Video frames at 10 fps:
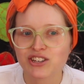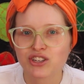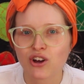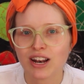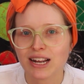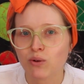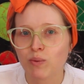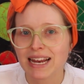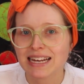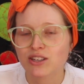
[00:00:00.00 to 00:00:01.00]
just got a little
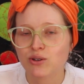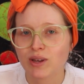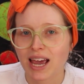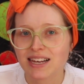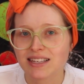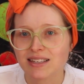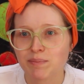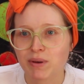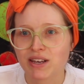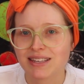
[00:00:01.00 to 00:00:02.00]
wheelie suitcase
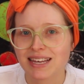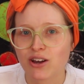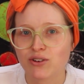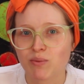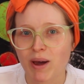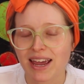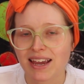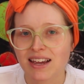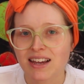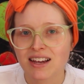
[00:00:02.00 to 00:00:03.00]
because he goes away